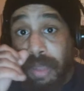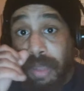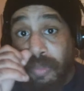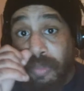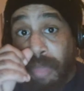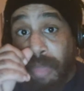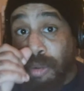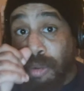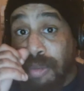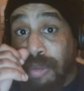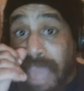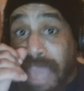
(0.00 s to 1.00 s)
They were
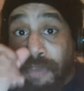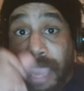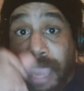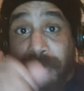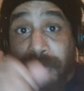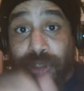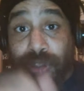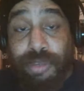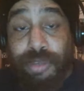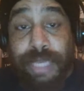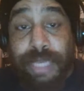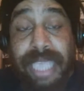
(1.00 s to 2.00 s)
never able to
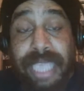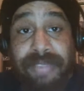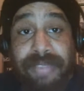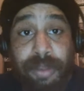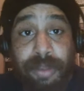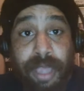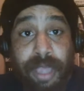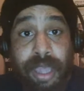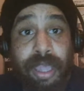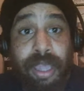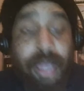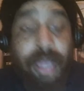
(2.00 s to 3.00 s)
regain the
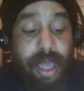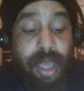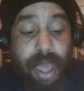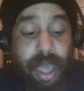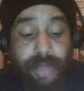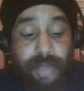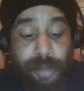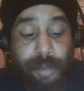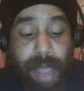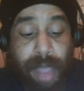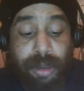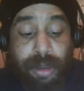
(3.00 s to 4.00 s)

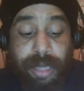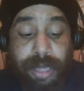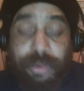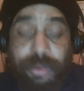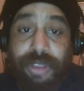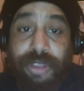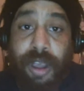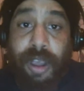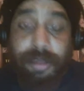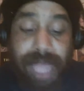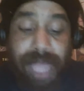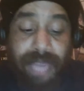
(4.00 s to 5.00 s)
power, and it was called
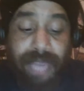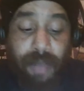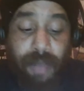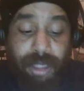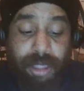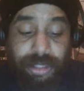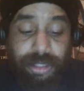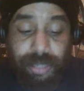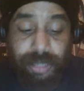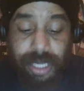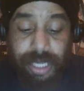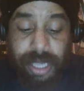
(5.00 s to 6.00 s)
Black Wall Street